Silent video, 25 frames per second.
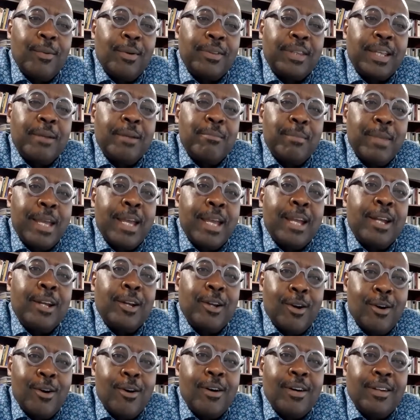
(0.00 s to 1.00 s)
that man
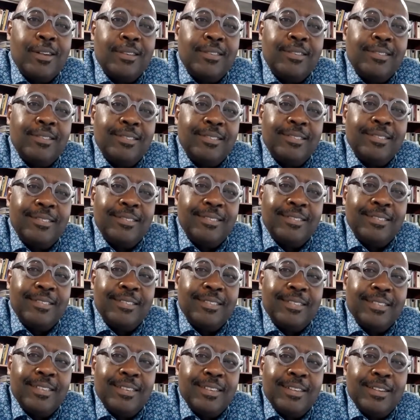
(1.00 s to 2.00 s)
gone,
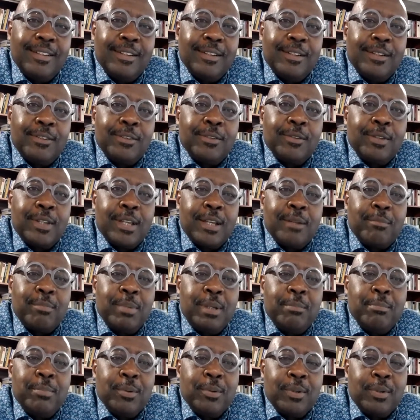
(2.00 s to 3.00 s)
so that
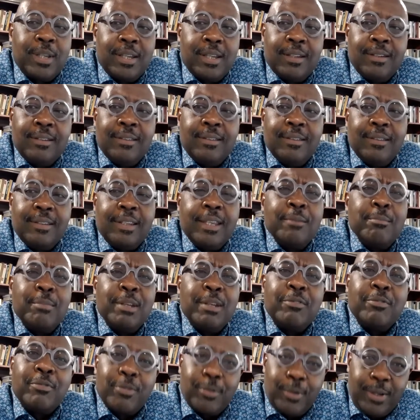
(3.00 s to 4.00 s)
people can be
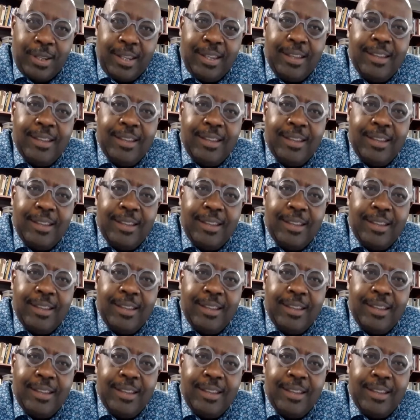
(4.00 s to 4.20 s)
free